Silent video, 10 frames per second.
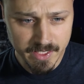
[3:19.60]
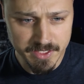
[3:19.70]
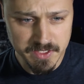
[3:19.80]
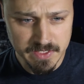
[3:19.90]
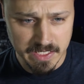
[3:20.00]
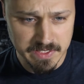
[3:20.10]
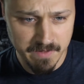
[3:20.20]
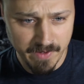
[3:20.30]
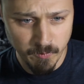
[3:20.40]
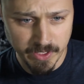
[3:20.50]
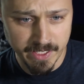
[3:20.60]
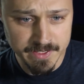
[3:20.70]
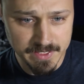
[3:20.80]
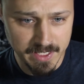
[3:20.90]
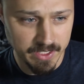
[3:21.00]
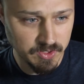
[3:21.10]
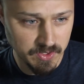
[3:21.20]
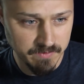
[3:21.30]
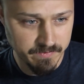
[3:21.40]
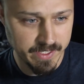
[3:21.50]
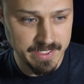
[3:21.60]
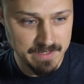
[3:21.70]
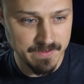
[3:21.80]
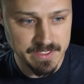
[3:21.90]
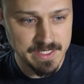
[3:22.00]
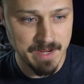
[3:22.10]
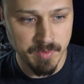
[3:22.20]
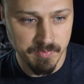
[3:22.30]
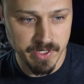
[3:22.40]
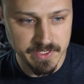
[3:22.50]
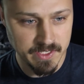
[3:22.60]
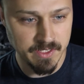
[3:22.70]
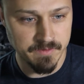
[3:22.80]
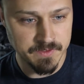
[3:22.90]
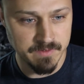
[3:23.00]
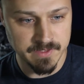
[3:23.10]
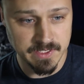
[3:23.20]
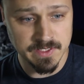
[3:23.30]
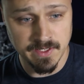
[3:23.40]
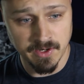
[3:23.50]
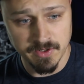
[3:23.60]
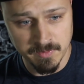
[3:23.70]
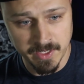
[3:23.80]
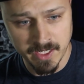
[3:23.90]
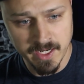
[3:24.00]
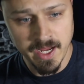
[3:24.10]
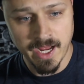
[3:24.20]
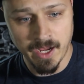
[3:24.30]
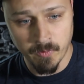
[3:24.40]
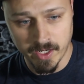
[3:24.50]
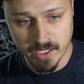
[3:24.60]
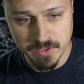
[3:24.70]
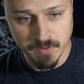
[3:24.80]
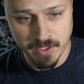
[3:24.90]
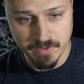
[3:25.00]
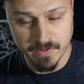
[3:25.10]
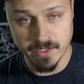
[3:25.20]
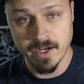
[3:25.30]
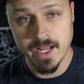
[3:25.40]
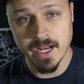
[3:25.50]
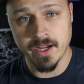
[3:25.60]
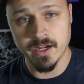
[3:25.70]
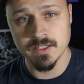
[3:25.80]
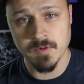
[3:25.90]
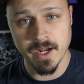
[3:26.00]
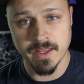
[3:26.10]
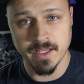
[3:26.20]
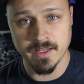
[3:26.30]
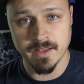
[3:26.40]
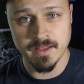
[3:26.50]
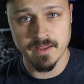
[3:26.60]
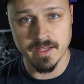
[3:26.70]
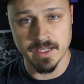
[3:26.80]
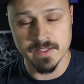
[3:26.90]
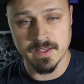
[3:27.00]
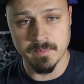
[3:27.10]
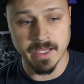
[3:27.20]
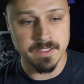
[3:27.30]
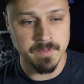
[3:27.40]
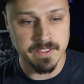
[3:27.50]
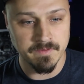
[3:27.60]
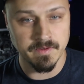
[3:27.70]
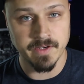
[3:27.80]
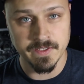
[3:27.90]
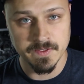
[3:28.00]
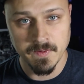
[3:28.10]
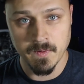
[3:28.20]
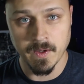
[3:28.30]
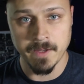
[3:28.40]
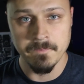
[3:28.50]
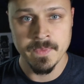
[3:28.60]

She says, if I went on a site and couldn't find even a sample pricing of services in under a minute, I went on to another vendor. Now here's where I think is the biggest piece of advice. Okay,